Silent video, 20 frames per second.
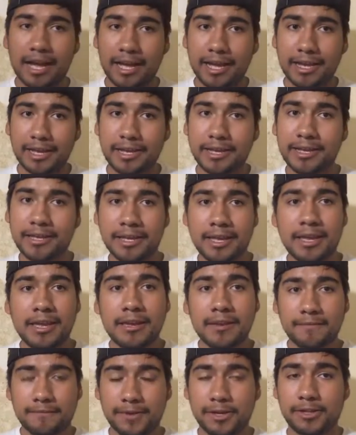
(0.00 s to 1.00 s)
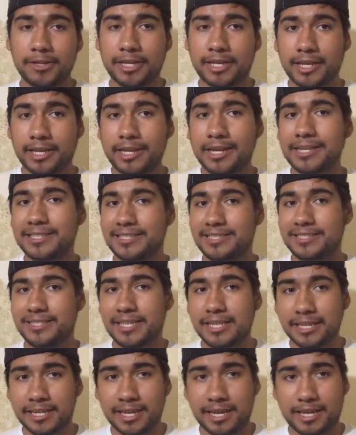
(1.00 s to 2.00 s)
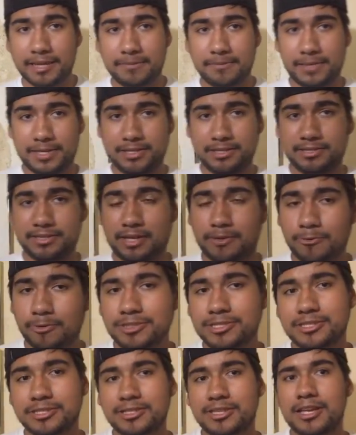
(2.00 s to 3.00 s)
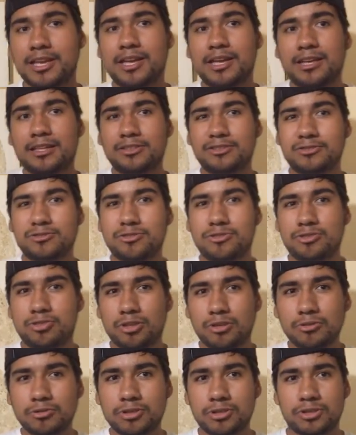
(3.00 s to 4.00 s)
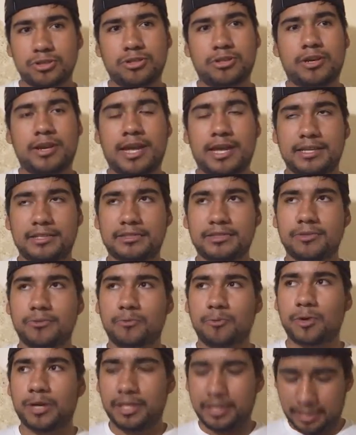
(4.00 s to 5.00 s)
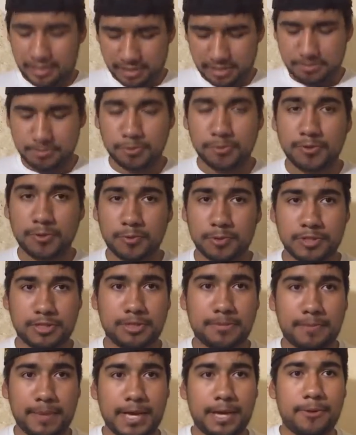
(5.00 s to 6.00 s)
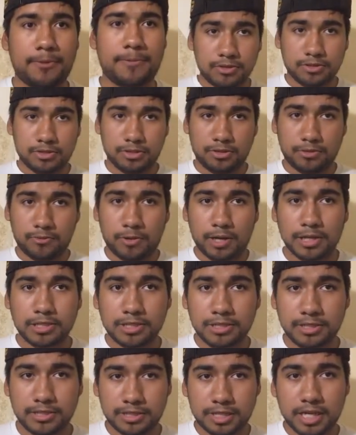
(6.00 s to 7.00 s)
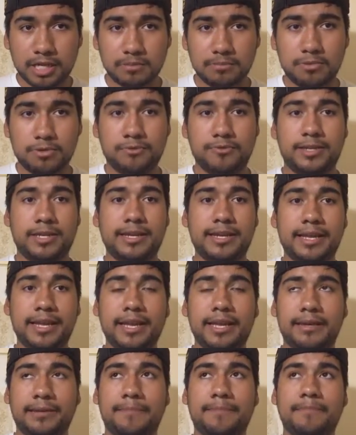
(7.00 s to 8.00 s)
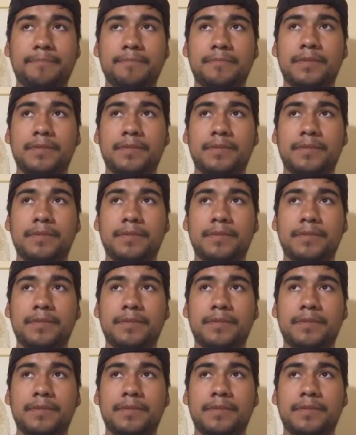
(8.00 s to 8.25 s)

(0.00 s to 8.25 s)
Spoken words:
I felt like I needed to see it again because I wasn't so sure as to what this movie was about. So watching the second movie again